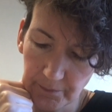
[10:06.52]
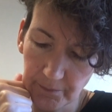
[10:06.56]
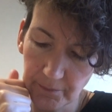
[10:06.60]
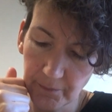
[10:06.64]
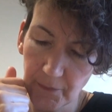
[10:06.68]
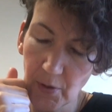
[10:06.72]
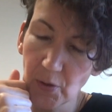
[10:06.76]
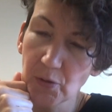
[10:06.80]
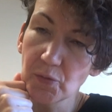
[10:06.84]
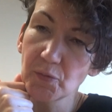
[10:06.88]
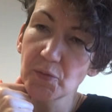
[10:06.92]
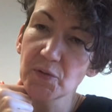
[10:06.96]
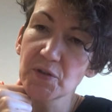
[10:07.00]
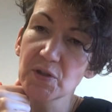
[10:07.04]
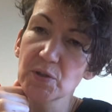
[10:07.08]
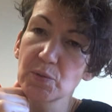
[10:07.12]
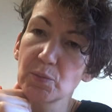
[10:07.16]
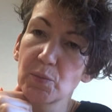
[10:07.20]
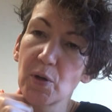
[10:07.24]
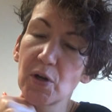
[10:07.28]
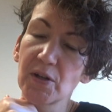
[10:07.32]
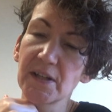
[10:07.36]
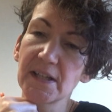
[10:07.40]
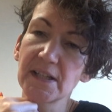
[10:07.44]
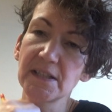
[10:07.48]
And also,
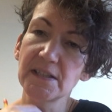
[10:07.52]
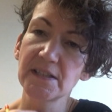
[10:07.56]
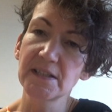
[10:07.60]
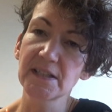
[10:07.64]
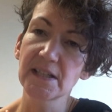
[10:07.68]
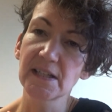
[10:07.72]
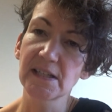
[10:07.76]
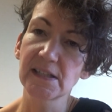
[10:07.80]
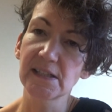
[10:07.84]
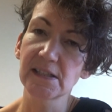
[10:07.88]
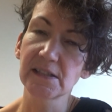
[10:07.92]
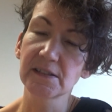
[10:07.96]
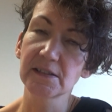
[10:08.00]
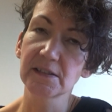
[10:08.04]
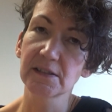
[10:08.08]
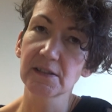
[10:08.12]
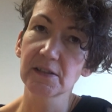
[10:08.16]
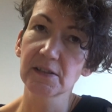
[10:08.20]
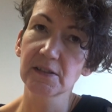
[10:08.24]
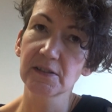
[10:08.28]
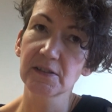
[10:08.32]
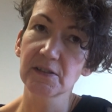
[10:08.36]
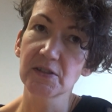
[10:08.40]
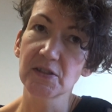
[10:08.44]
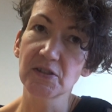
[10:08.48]
what internal
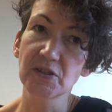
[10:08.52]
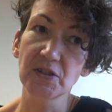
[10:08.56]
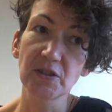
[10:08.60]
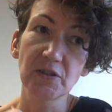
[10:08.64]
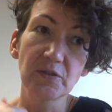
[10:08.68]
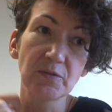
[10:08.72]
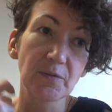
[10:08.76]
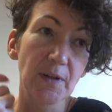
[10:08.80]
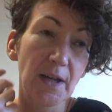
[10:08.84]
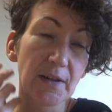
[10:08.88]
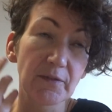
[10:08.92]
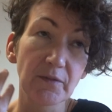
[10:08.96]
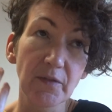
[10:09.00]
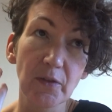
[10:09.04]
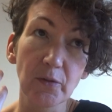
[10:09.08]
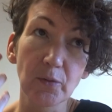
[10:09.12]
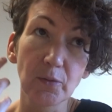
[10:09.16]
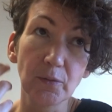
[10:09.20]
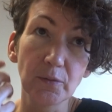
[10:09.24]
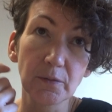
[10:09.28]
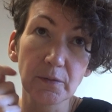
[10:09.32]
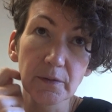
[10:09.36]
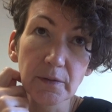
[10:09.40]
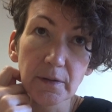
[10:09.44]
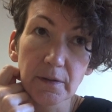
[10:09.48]
did you have
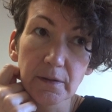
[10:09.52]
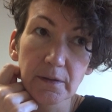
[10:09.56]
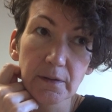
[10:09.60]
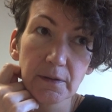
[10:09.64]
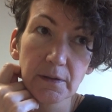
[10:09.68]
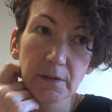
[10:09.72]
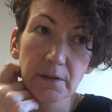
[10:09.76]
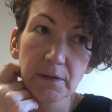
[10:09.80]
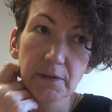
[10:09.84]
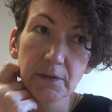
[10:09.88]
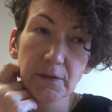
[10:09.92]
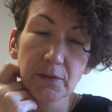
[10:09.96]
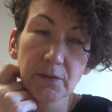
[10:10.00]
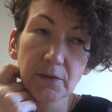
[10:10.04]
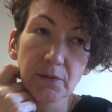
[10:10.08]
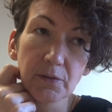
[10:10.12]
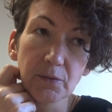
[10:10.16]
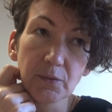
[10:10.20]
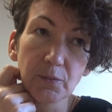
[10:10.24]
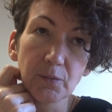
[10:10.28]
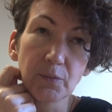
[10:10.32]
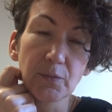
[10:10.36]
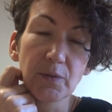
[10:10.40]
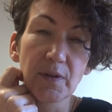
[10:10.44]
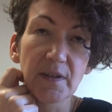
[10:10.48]
thoughts?
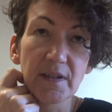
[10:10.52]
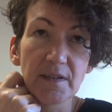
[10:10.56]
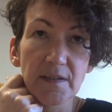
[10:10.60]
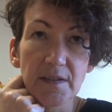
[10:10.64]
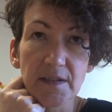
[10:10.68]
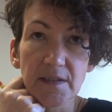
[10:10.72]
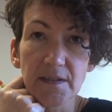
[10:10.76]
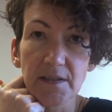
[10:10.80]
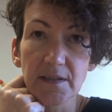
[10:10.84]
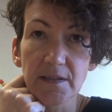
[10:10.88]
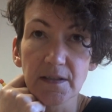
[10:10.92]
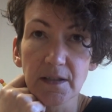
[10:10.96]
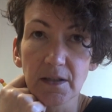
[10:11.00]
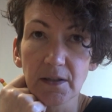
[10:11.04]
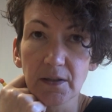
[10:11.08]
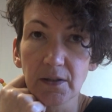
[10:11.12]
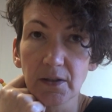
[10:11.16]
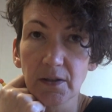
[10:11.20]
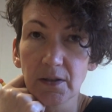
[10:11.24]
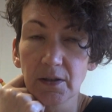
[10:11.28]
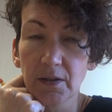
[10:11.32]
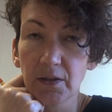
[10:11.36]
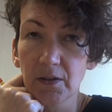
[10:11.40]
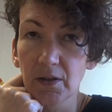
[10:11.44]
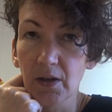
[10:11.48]
Oh, this is
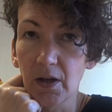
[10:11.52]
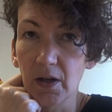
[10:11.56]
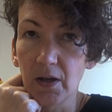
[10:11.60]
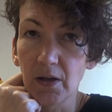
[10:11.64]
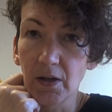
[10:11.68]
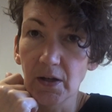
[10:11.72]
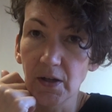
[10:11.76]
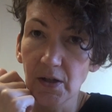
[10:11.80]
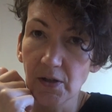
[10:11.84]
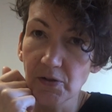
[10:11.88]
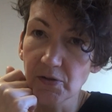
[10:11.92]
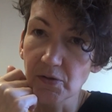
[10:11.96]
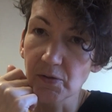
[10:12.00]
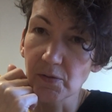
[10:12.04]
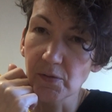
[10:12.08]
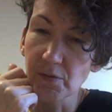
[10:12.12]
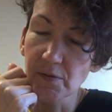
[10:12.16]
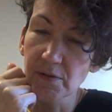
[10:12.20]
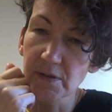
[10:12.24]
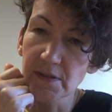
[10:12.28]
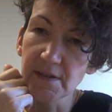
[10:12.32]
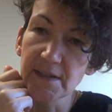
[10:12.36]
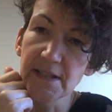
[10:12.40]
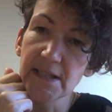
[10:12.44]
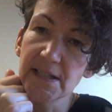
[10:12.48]
hard, or
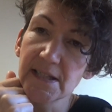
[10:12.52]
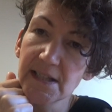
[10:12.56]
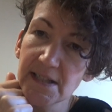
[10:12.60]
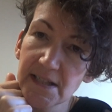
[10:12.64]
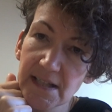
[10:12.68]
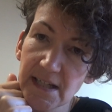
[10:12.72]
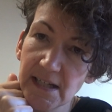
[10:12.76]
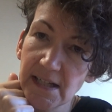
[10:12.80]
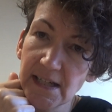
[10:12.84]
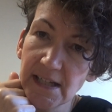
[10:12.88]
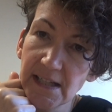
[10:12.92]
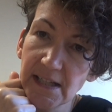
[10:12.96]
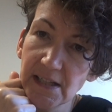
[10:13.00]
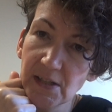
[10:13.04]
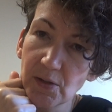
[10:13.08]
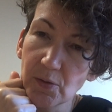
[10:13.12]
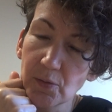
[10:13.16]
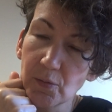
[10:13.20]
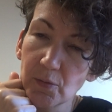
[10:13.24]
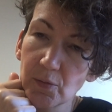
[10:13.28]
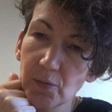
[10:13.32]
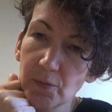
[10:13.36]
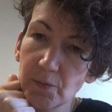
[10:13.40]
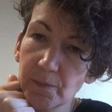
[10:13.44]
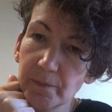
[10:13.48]
this is silly,
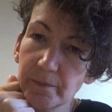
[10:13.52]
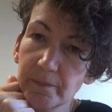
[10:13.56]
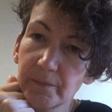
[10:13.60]
or